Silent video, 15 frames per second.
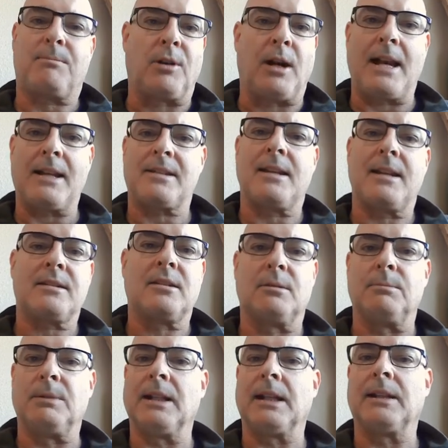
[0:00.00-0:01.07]
process
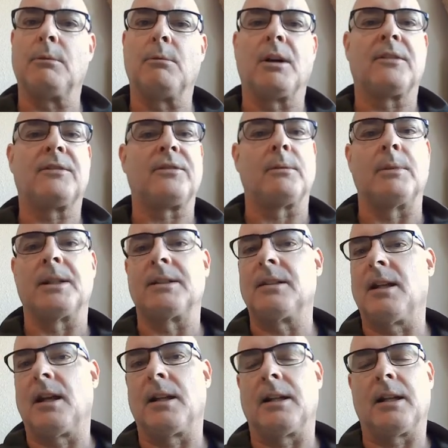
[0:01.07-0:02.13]
could be anywhere from a,
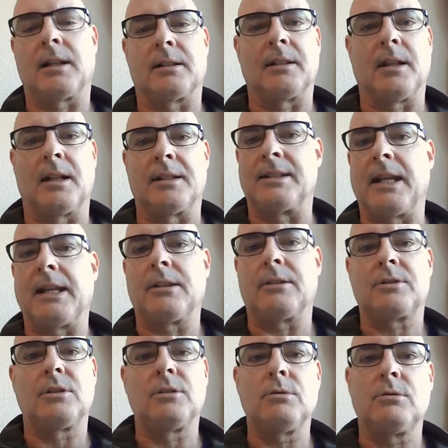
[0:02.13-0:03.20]
a, a day or
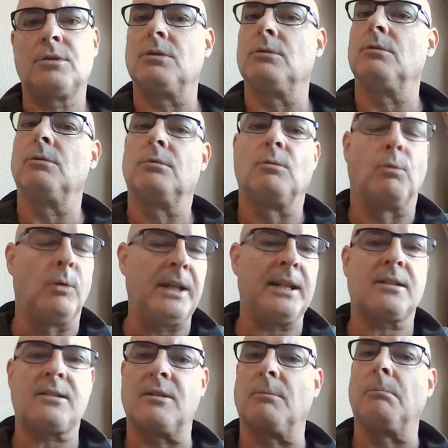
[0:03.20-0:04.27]
two to
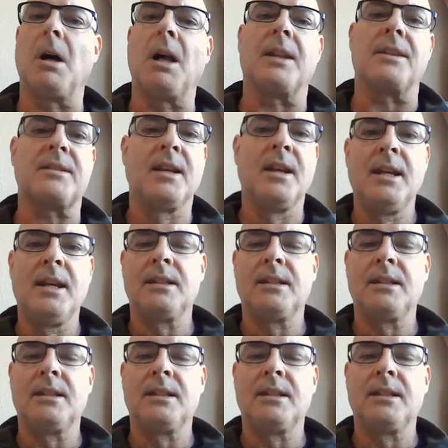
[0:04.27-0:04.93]
weeks or months,